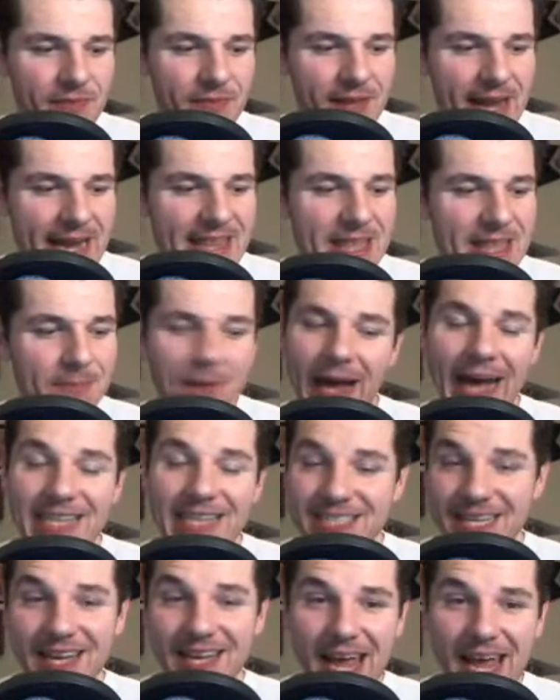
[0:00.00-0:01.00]
in the
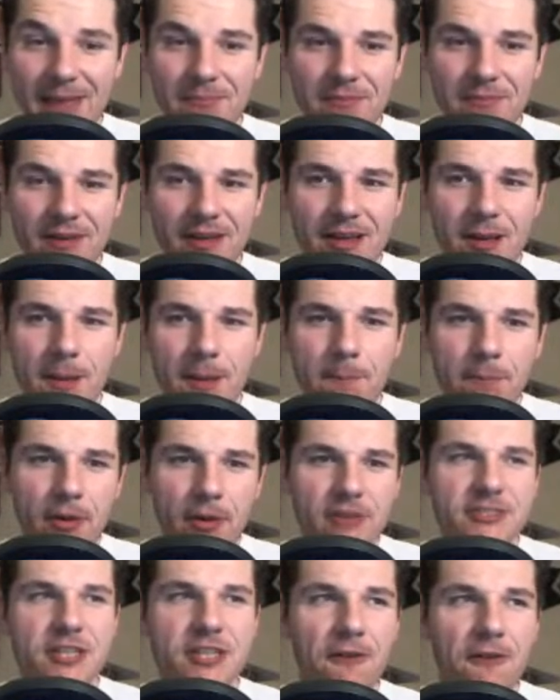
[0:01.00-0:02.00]
passing game,
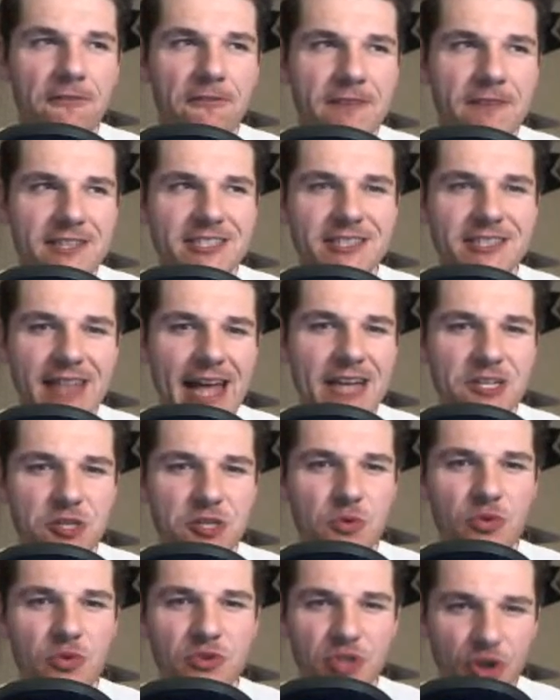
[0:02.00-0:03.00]
Pearsall fits that
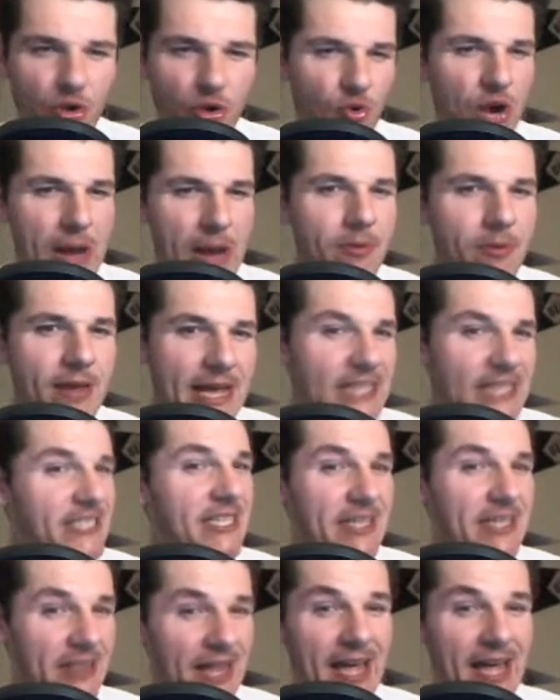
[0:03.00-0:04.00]
to a degree, but
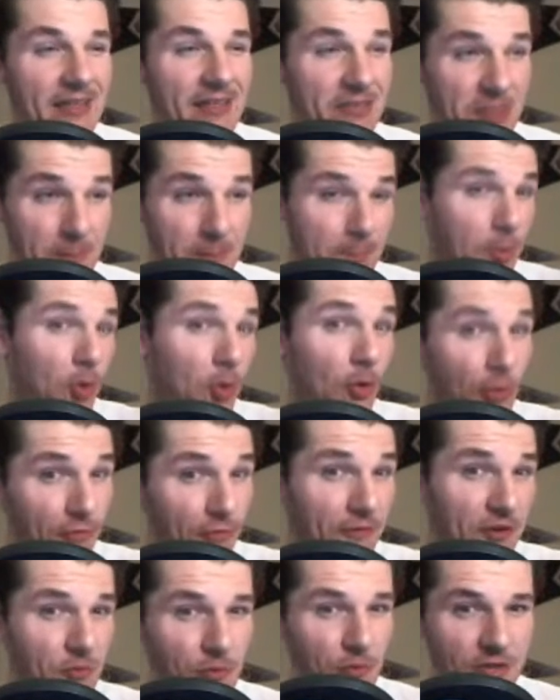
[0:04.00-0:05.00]
isn't like the
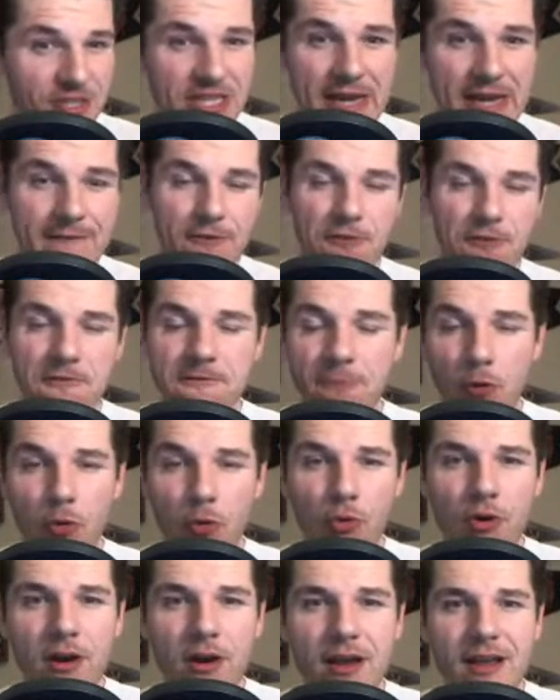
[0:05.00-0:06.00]
perfect receiver
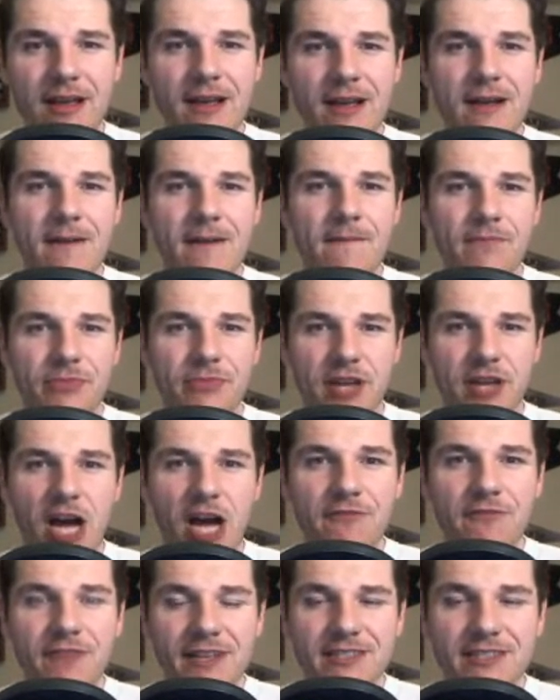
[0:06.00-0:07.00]
for the
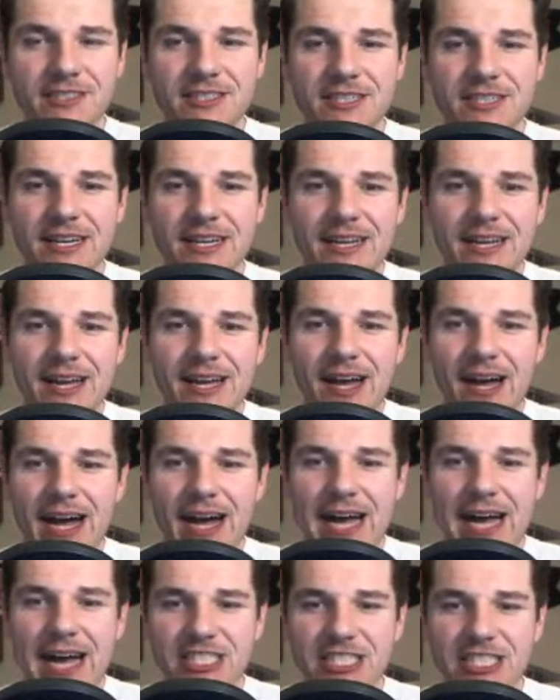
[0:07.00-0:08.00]
offense.
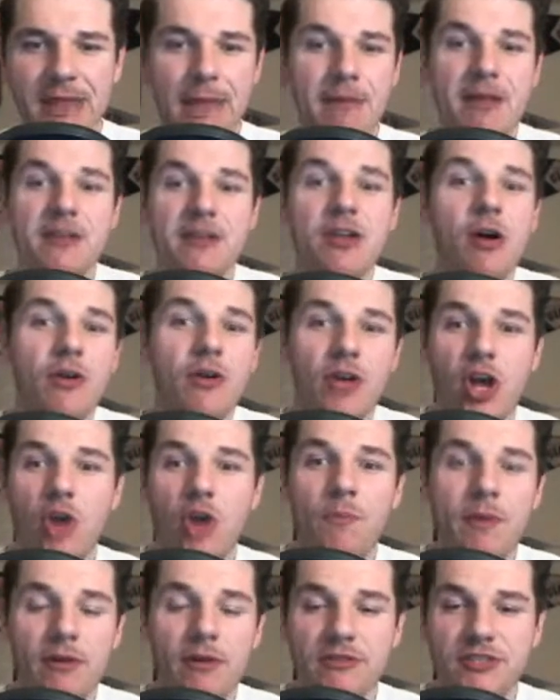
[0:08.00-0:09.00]
So maybe you don't go
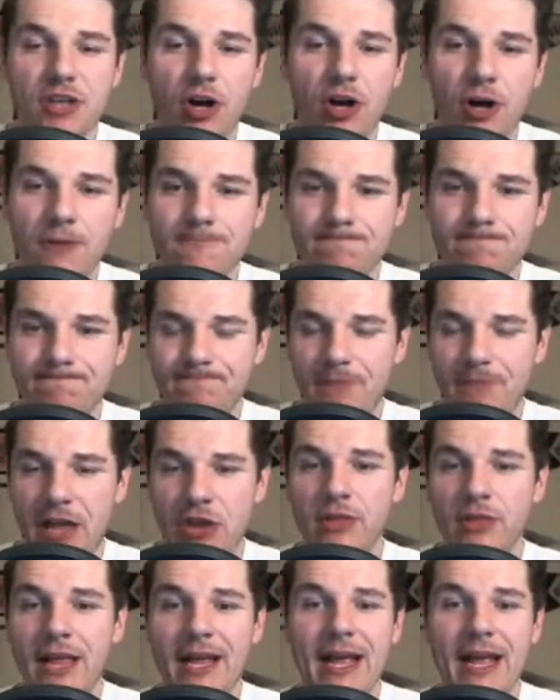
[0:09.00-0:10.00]
Pearsall and
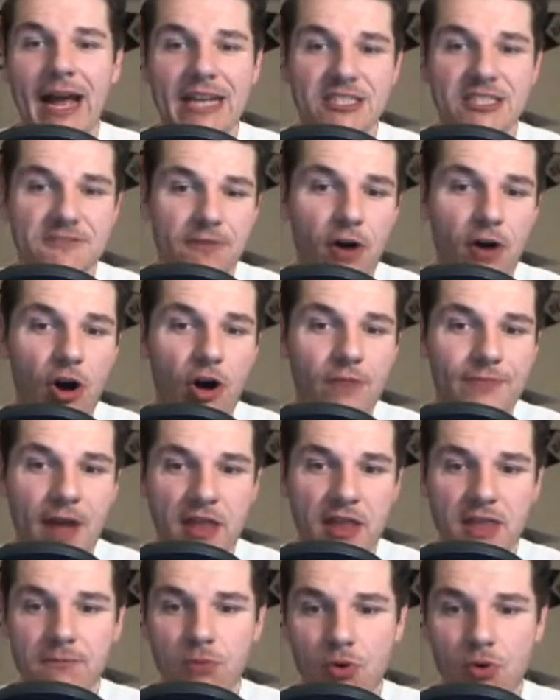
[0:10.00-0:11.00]
you let guys fall
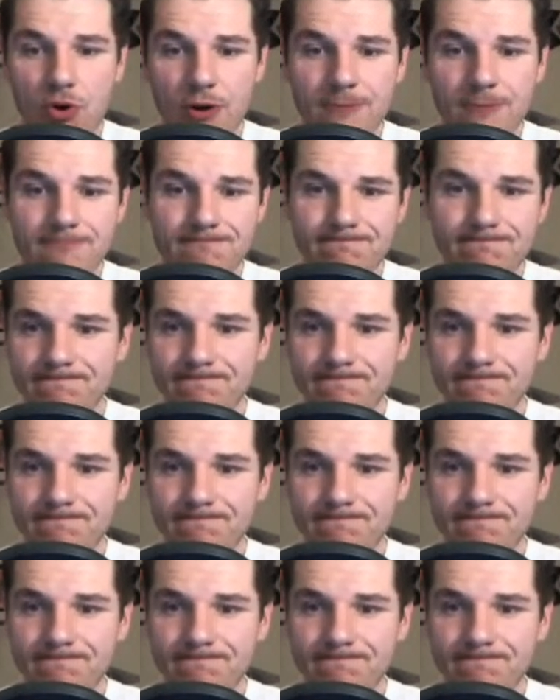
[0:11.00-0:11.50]
down the board.